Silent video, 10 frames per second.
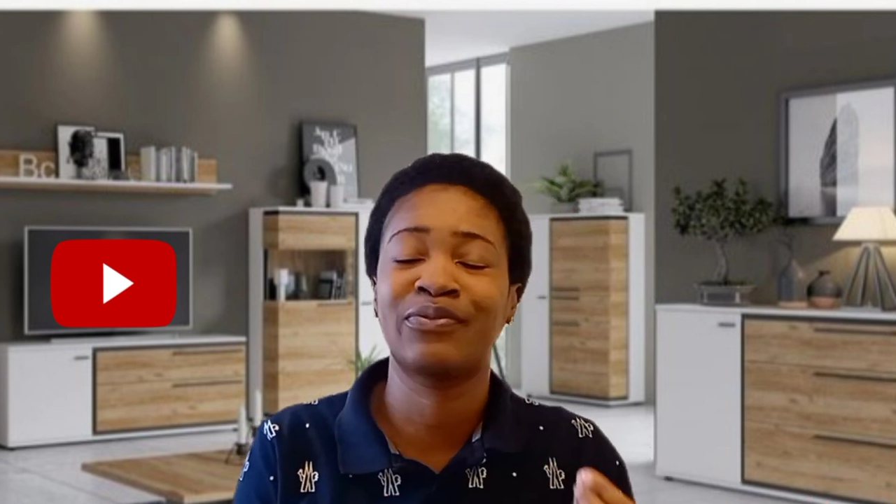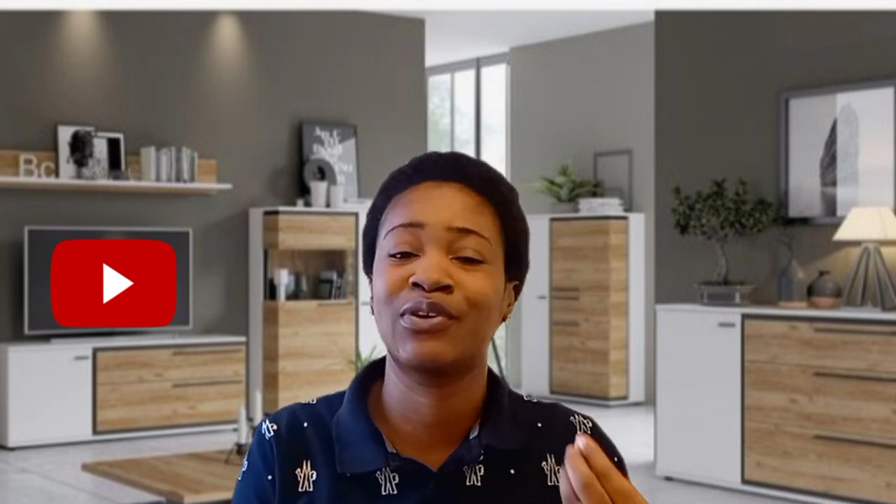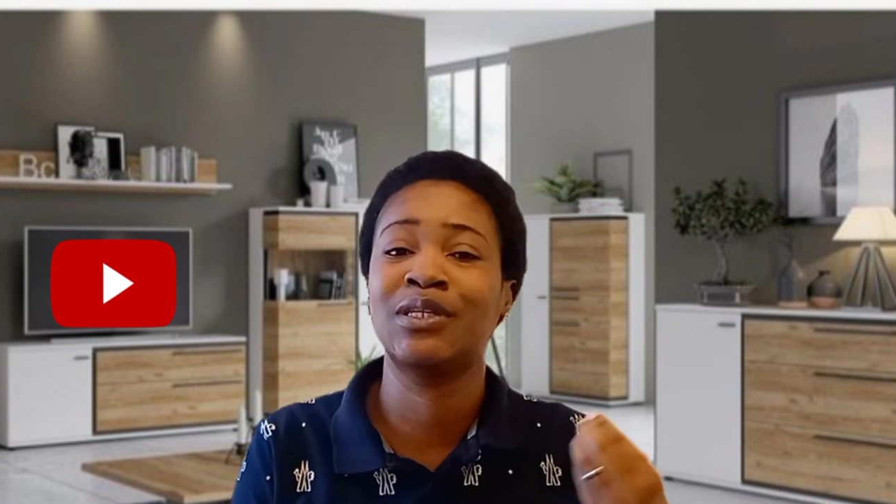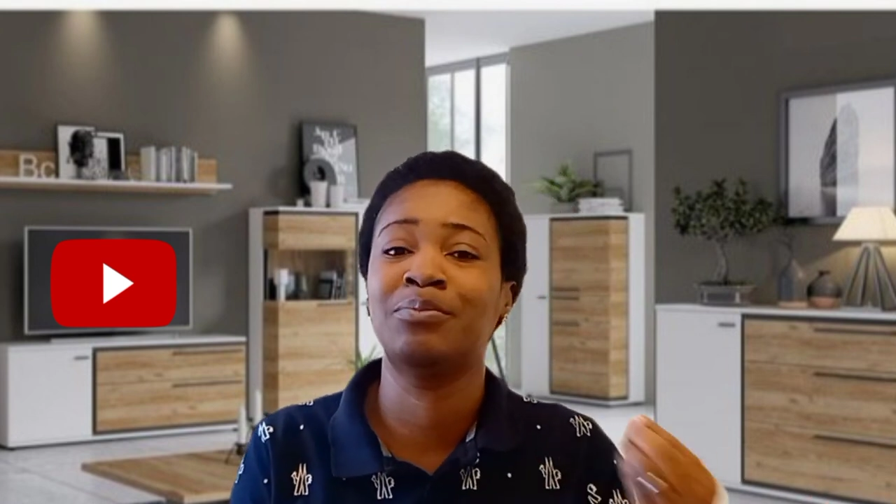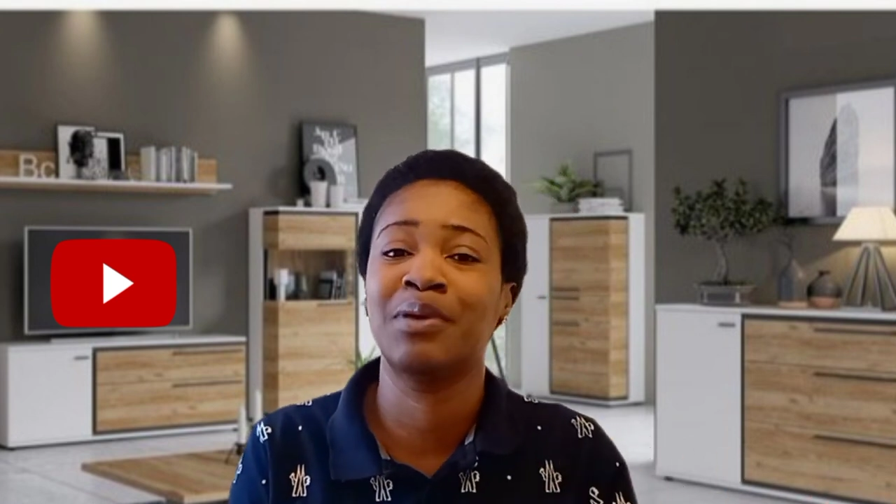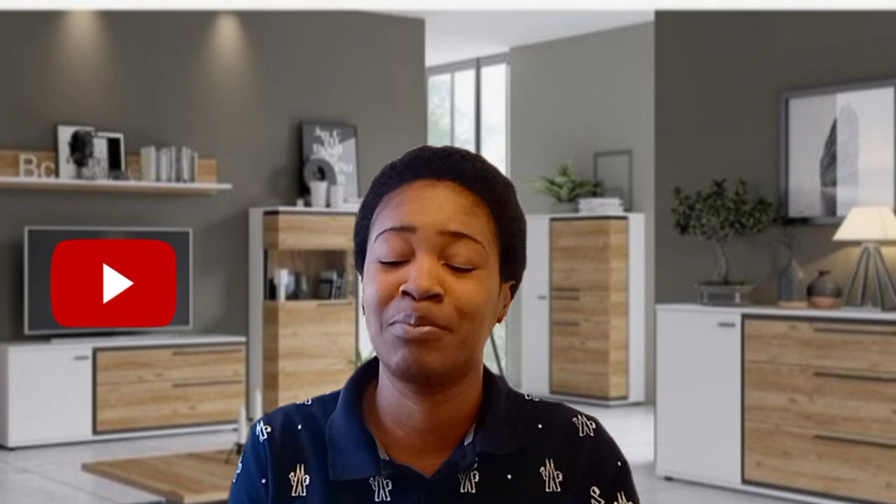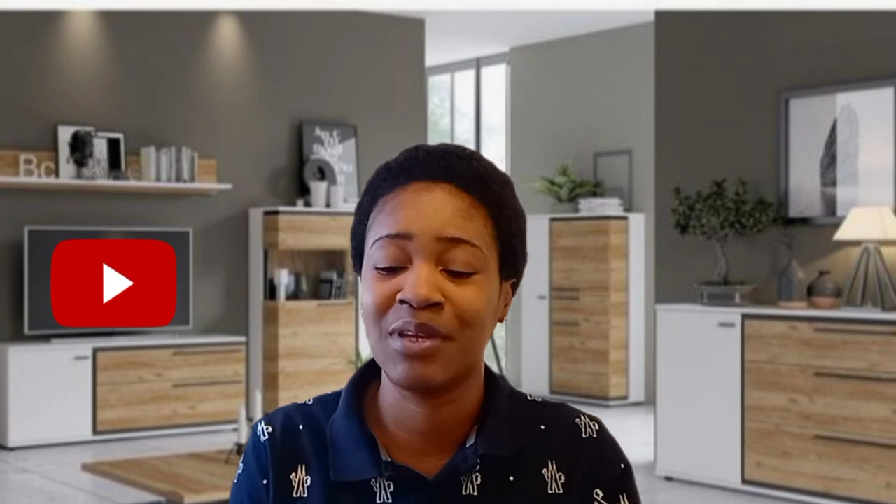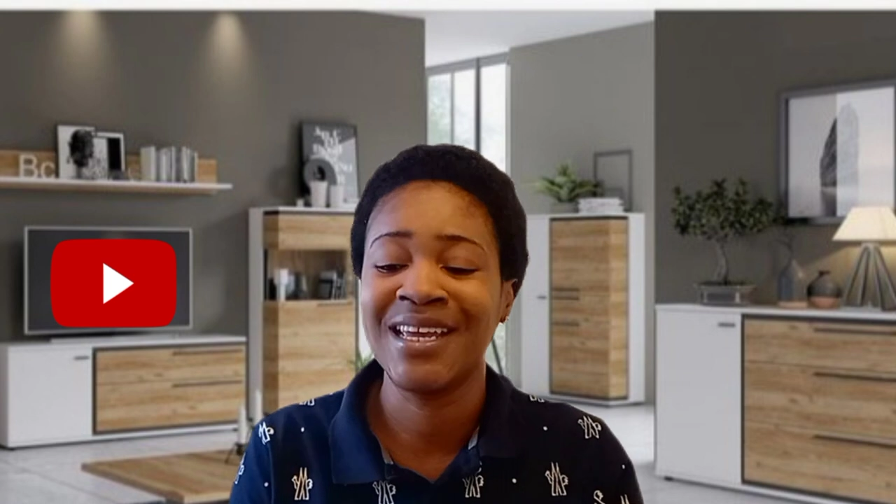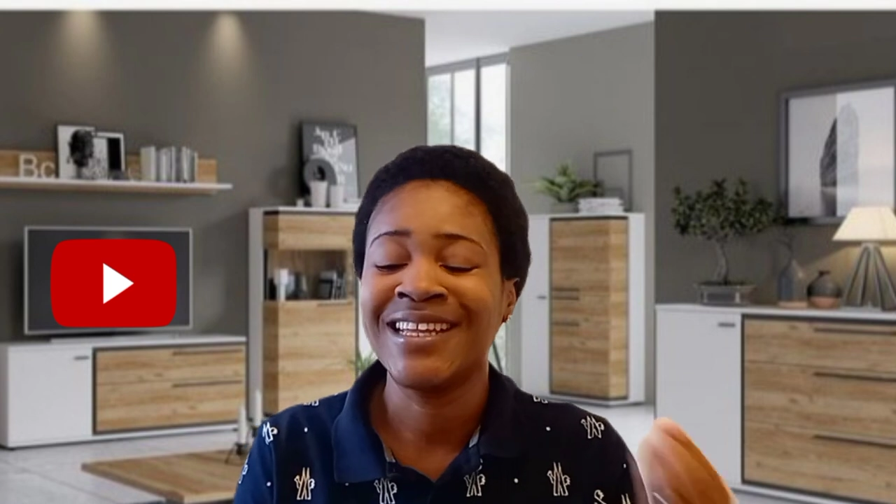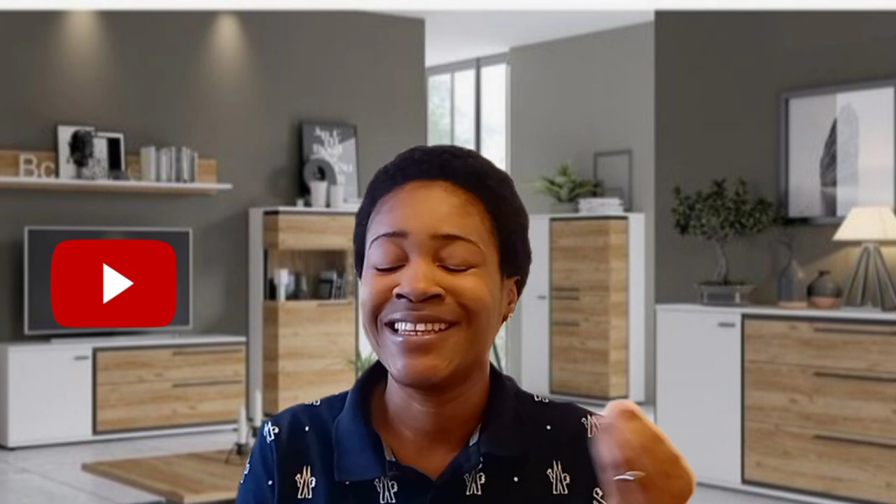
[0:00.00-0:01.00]
for the
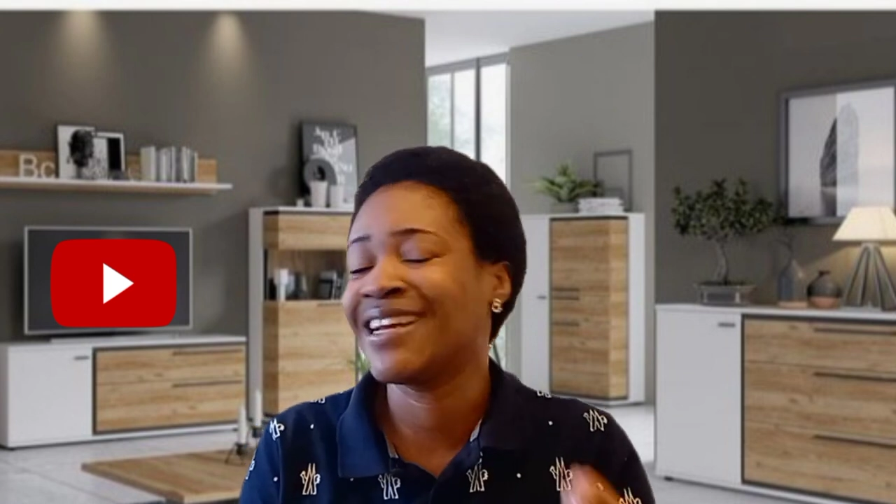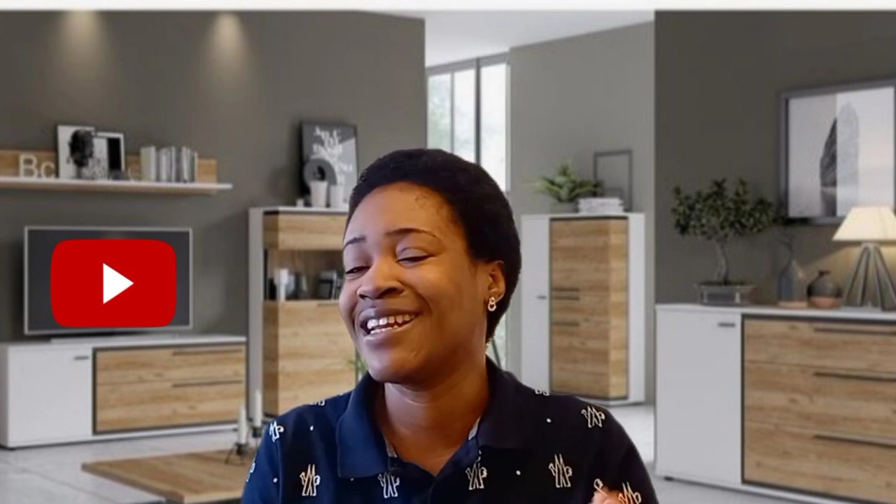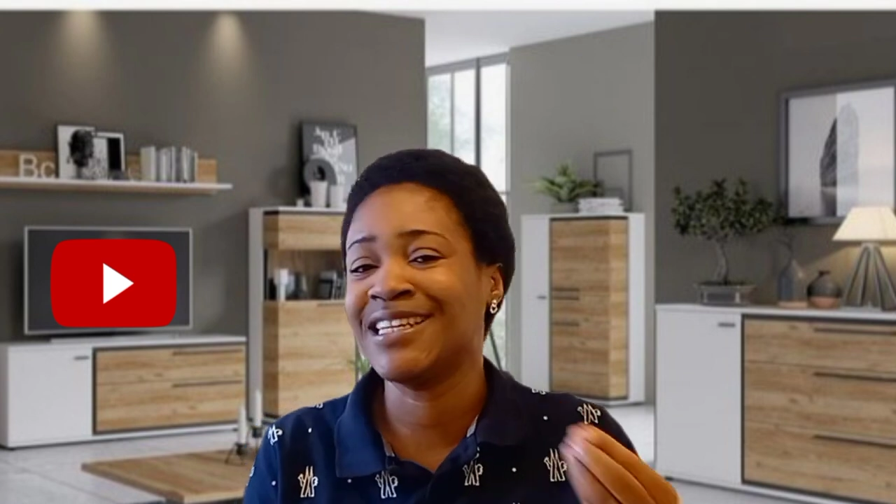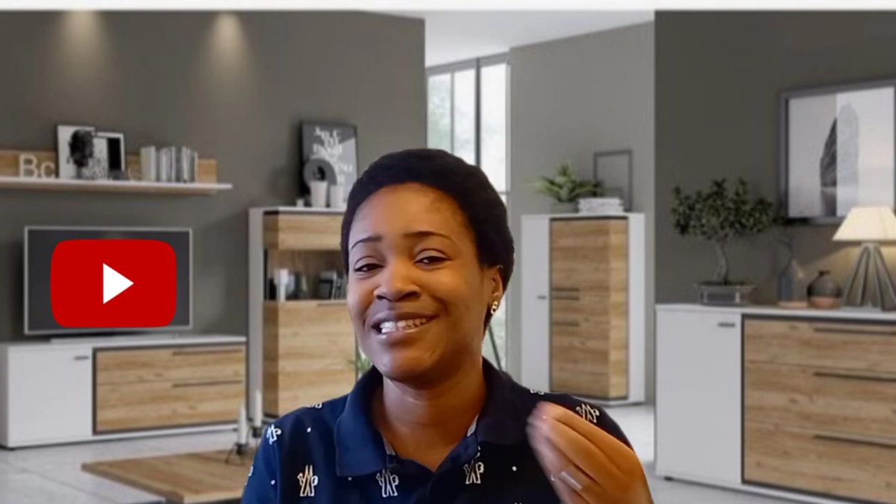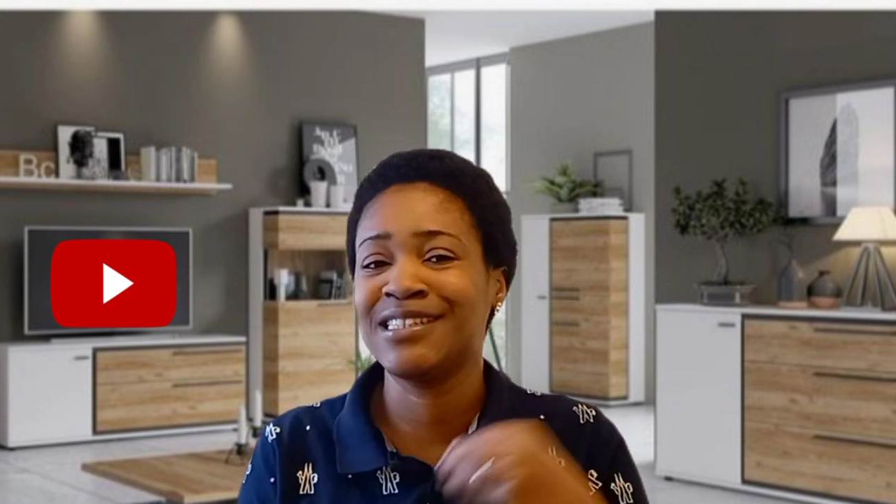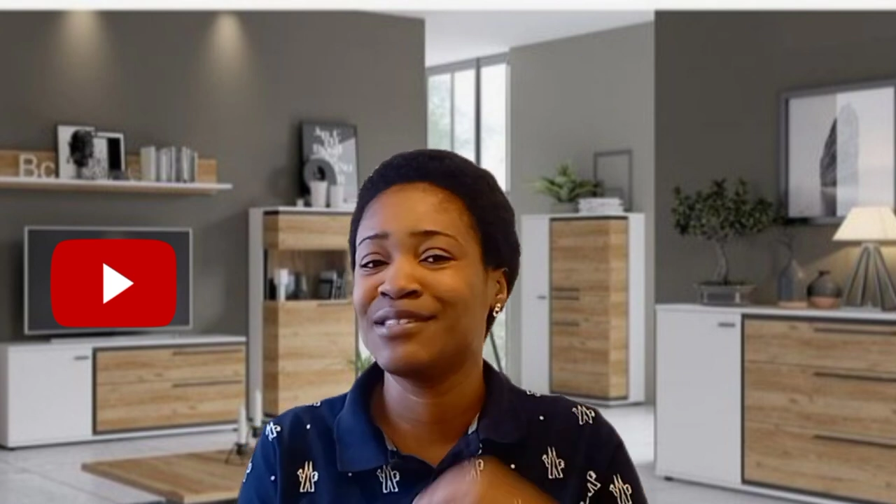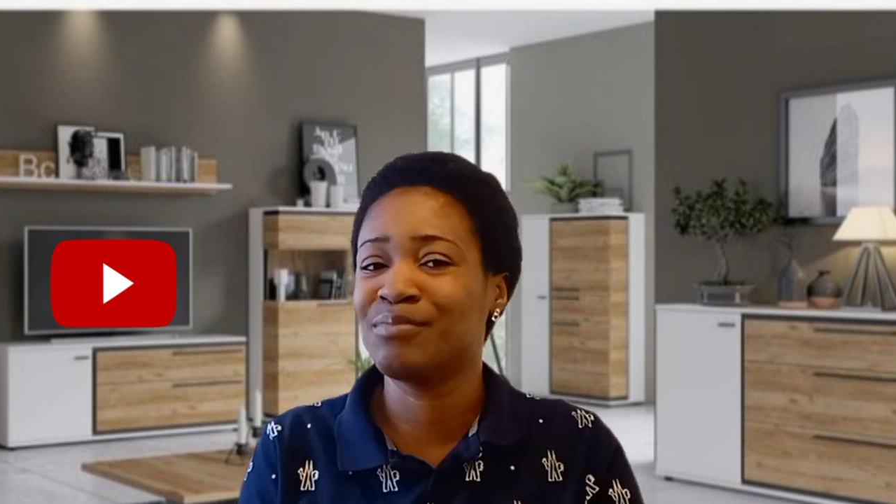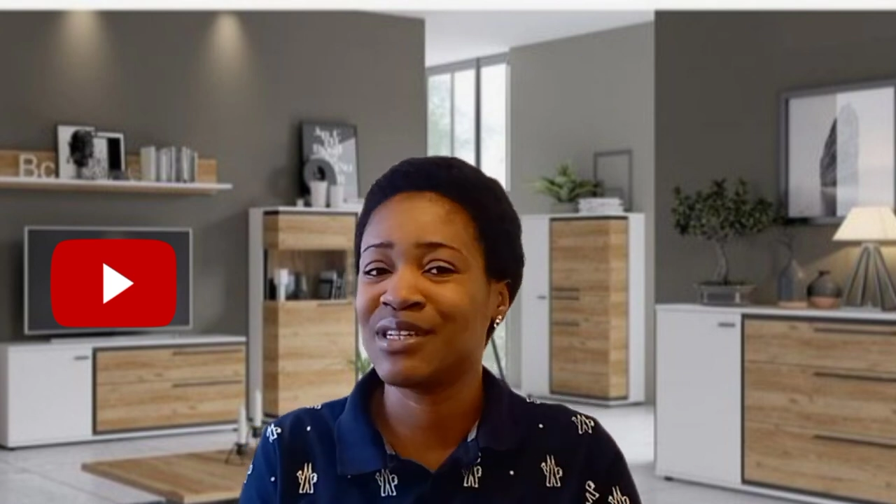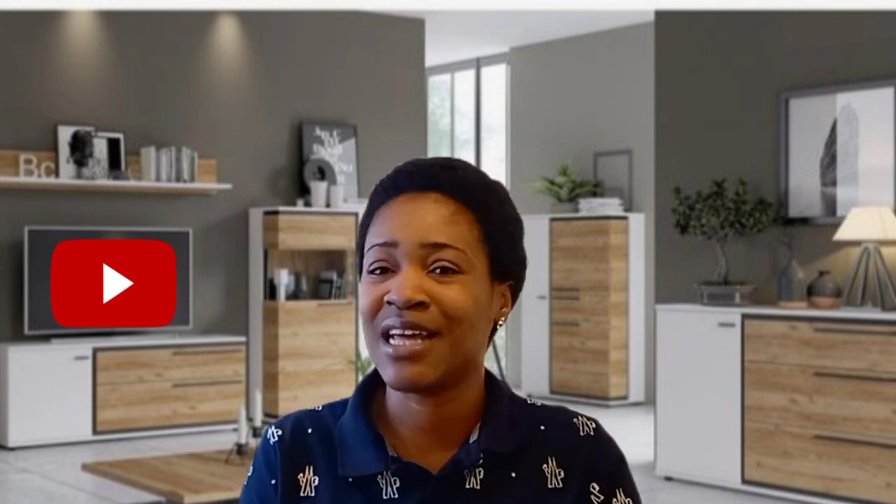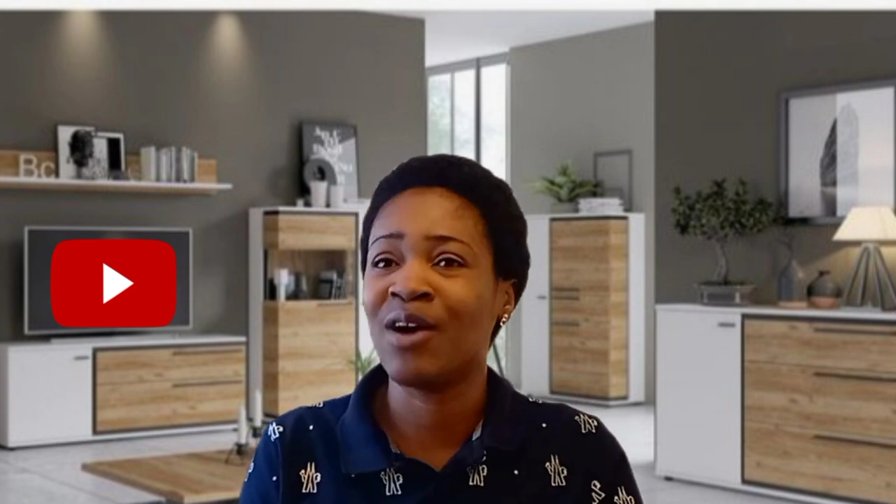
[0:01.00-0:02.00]
baby, neglecting the mother.